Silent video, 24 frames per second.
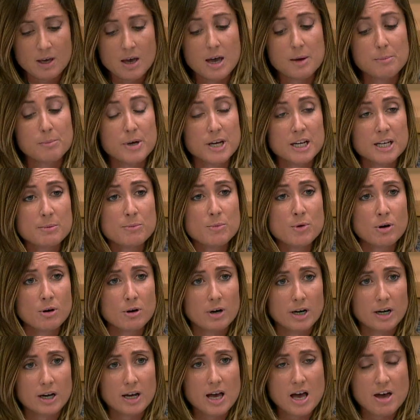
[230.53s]
and many
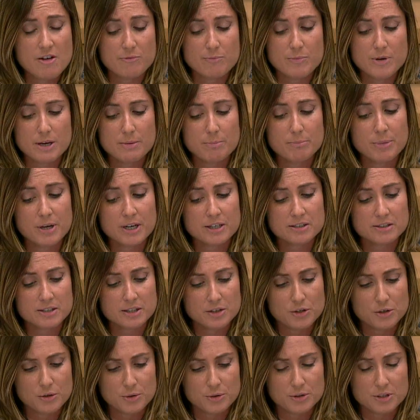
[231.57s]
more have been
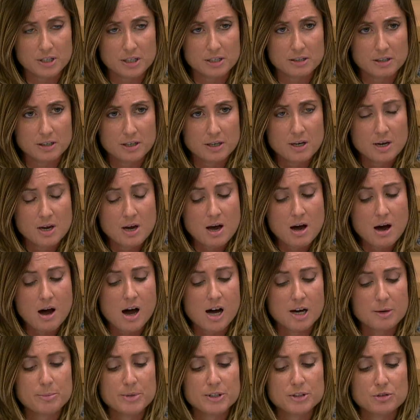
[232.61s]
persecuted,
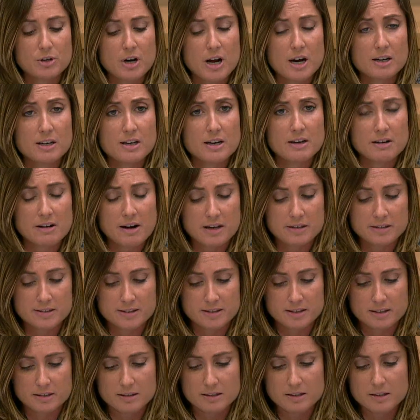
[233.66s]
arbitrarily
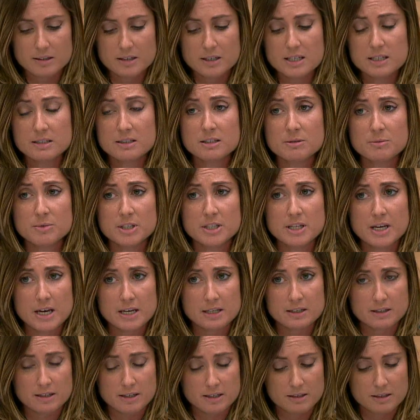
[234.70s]
arrested,
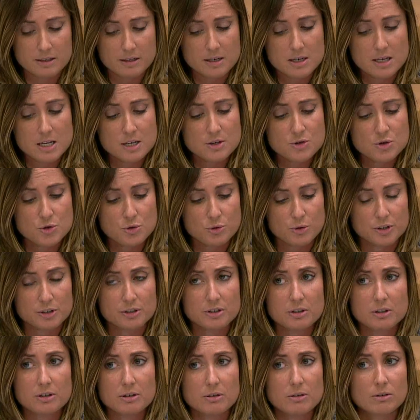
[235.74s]
intimidated,
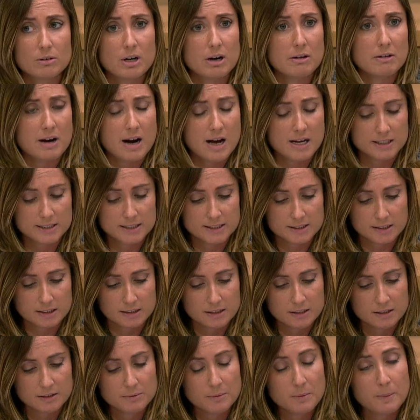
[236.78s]
injured, or harassed.
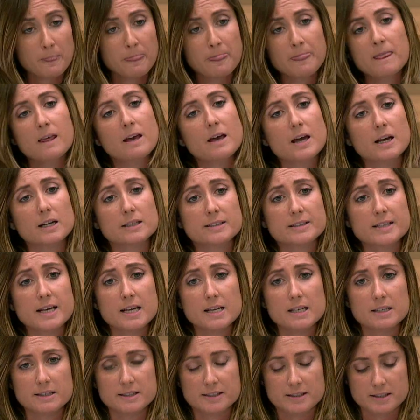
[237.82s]

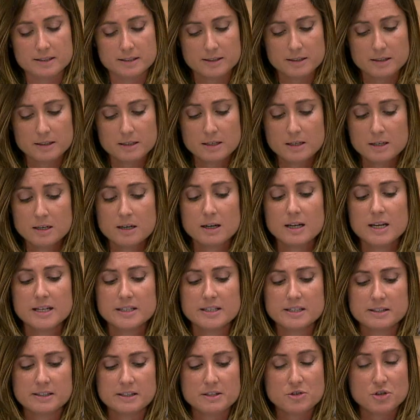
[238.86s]
Excellencies,
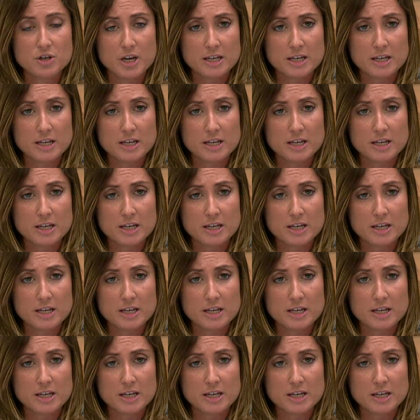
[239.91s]
ladies and